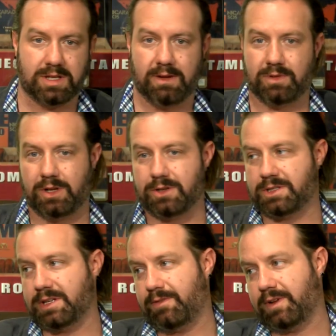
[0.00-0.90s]
Give it to your
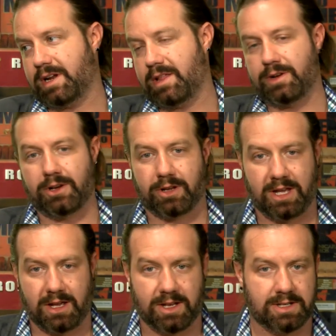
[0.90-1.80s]
significant other, your
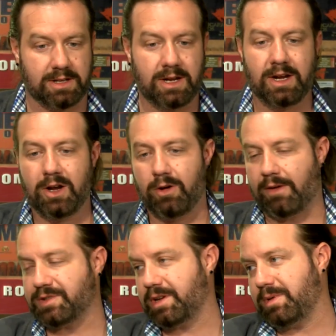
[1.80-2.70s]
kids,
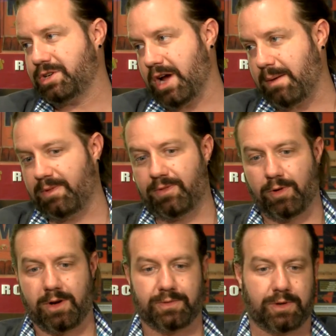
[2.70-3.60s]
whoever's going to be shopping
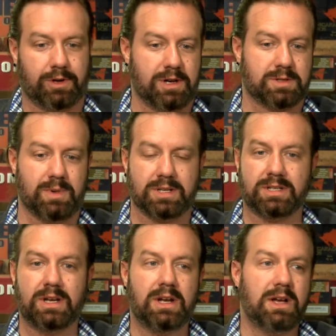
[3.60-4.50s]
for you for Christmas.
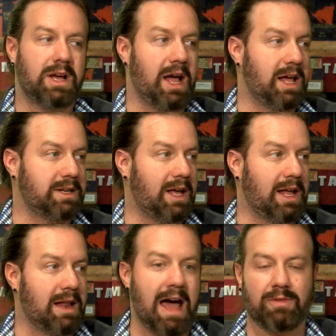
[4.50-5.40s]
And,
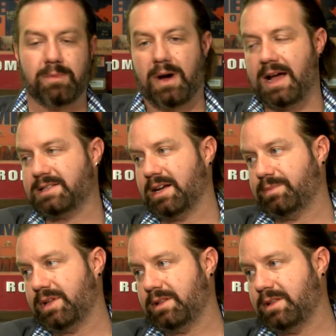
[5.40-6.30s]
and have them buy
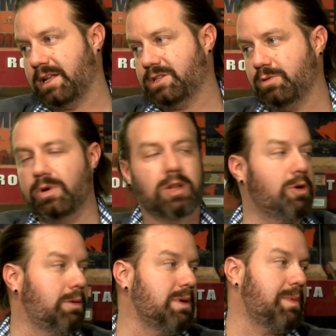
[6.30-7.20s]
something that you wouldn't
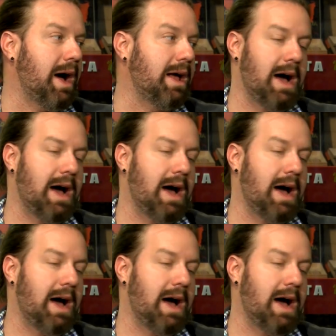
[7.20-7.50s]
normally buy.